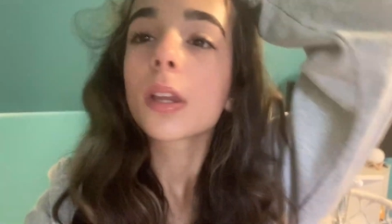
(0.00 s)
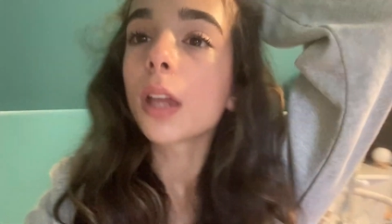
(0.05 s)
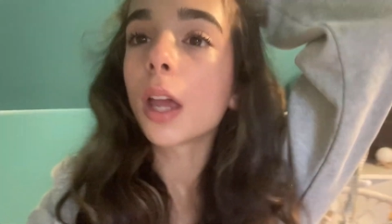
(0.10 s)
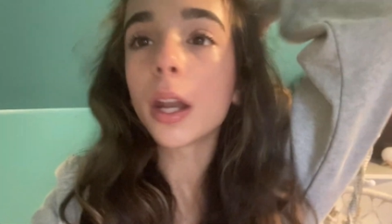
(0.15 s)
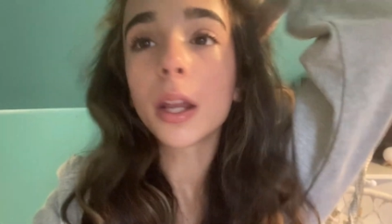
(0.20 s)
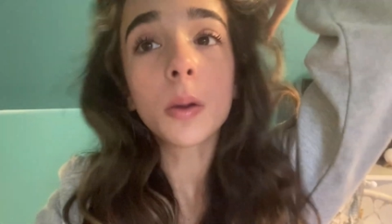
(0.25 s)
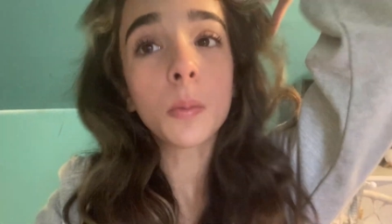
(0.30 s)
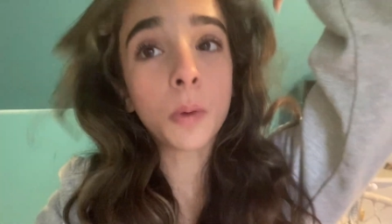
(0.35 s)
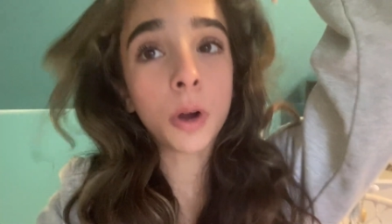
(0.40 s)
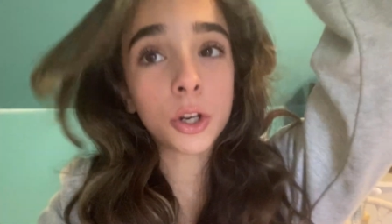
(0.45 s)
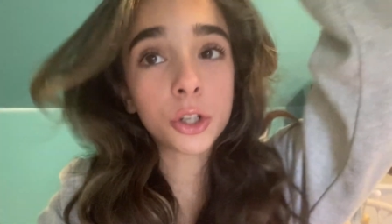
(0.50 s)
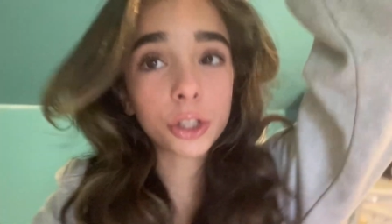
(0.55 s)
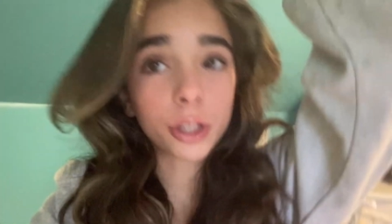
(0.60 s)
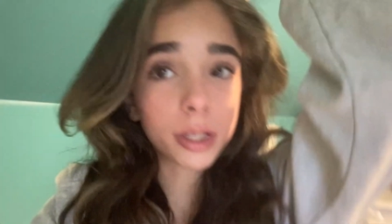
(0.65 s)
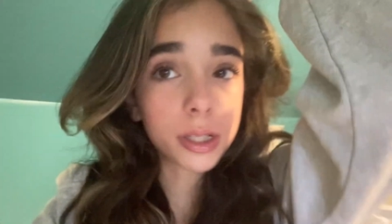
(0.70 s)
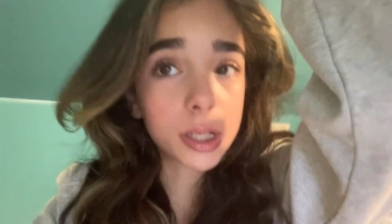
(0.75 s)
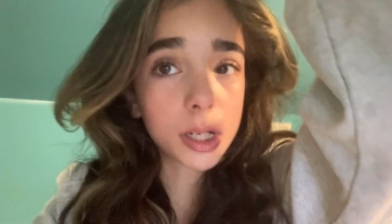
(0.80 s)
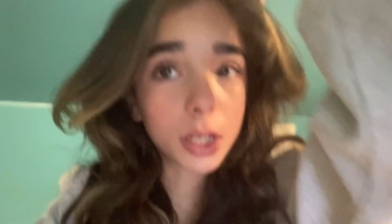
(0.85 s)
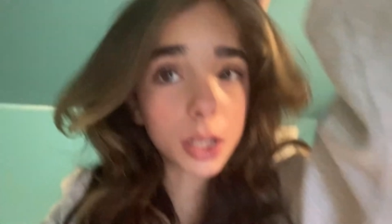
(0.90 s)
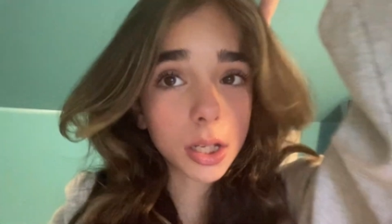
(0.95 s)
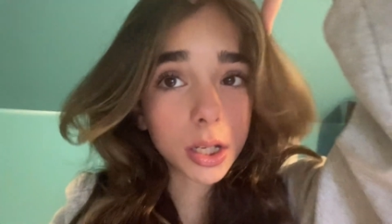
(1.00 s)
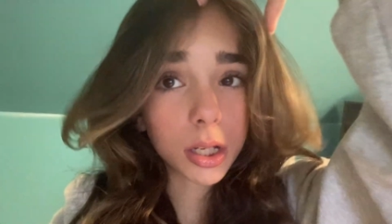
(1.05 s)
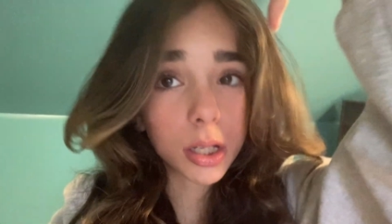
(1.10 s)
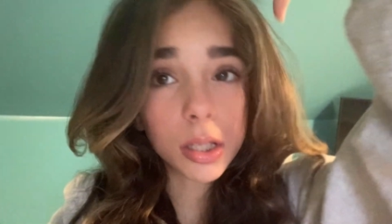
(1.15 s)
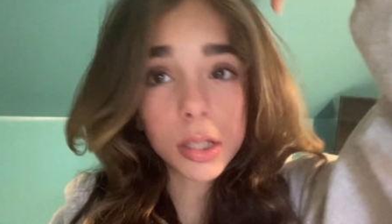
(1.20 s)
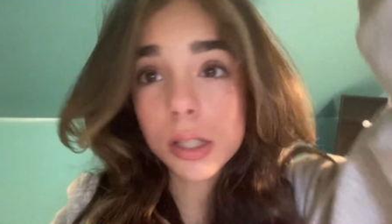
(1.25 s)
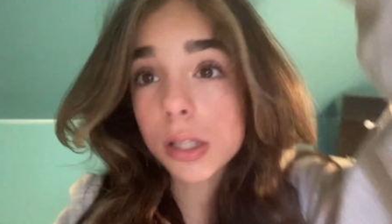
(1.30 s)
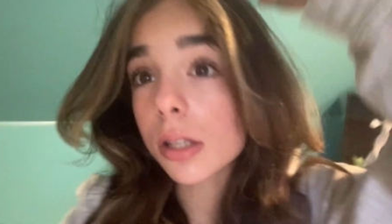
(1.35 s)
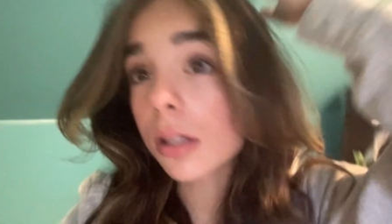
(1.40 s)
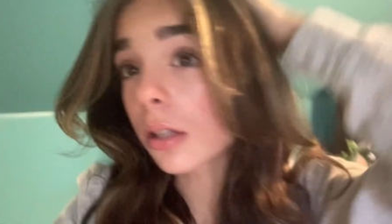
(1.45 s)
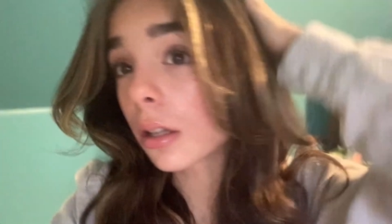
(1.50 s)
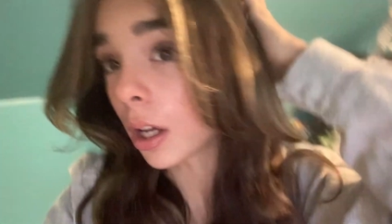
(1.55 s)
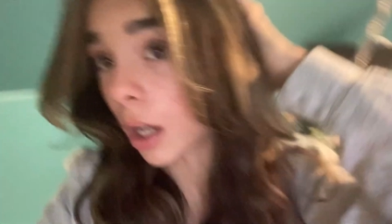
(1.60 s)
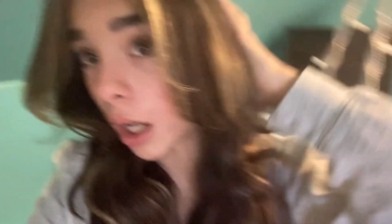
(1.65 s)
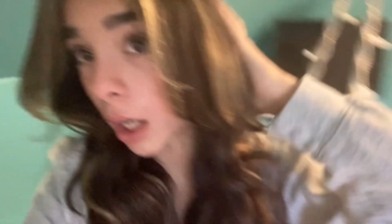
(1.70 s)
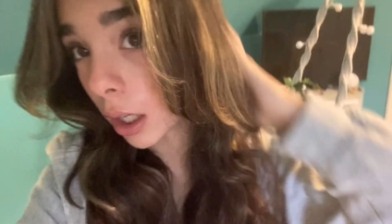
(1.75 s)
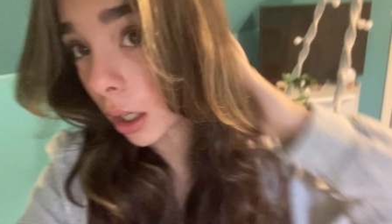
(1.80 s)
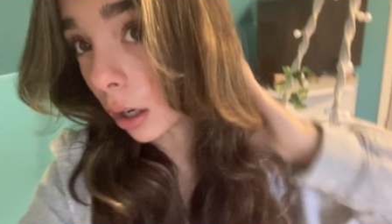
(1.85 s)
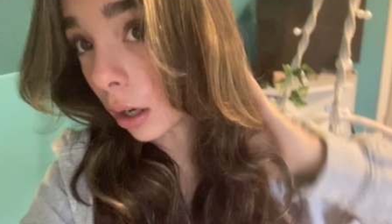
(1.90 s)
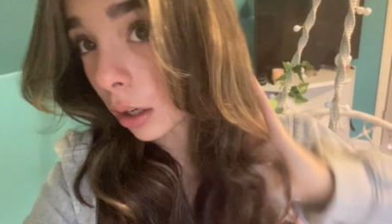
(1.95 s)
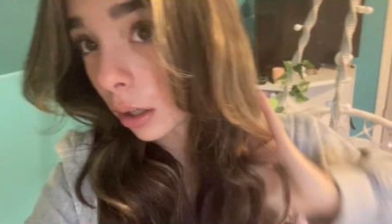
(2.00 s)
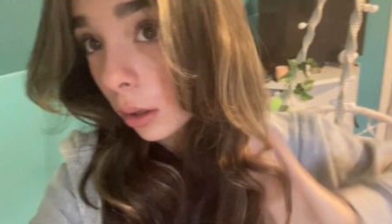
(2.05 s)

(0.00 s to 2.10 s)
I didn't wash it last night because I got